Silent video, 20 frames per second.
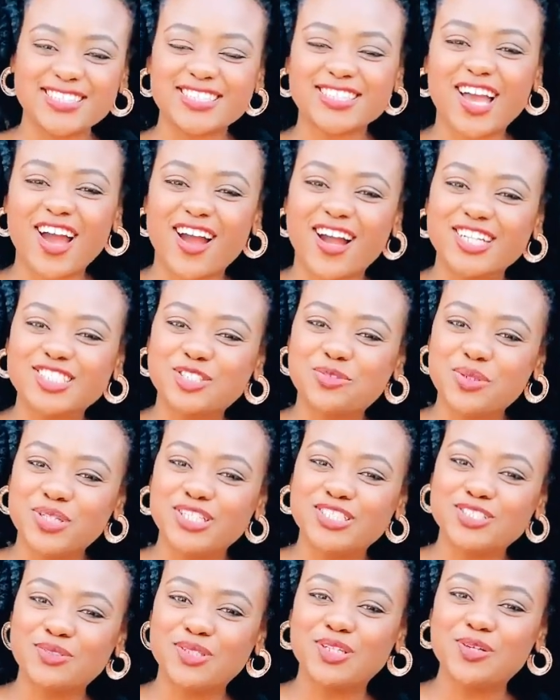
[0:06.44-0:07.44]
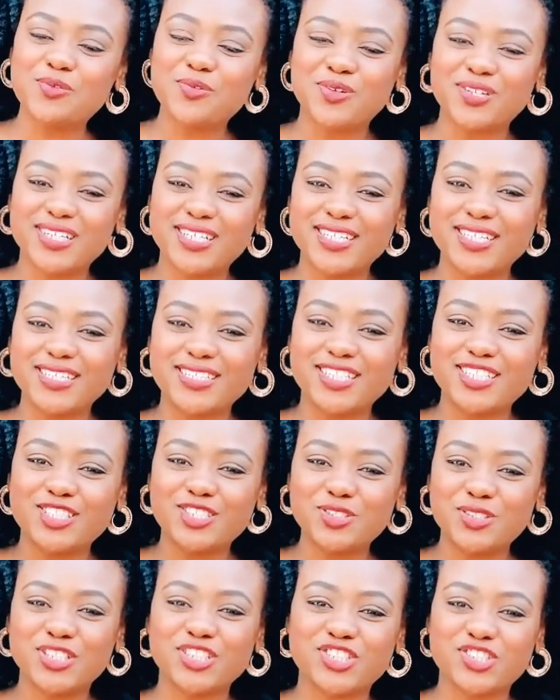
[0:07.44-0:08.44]
is our 2021
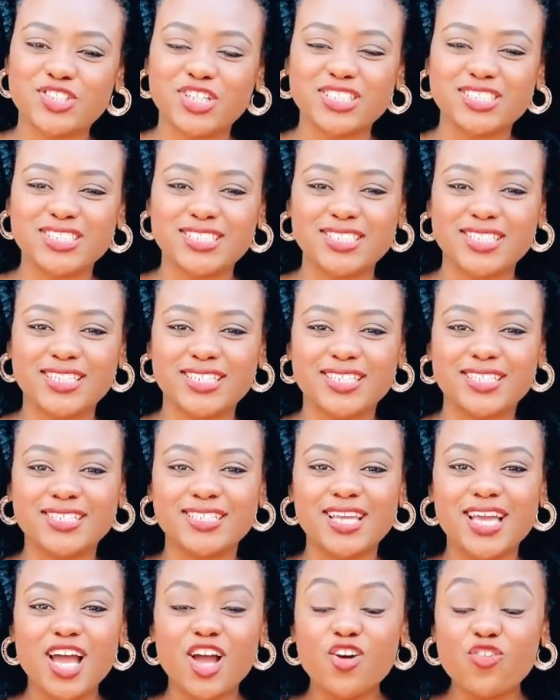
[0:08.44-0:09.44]
new construction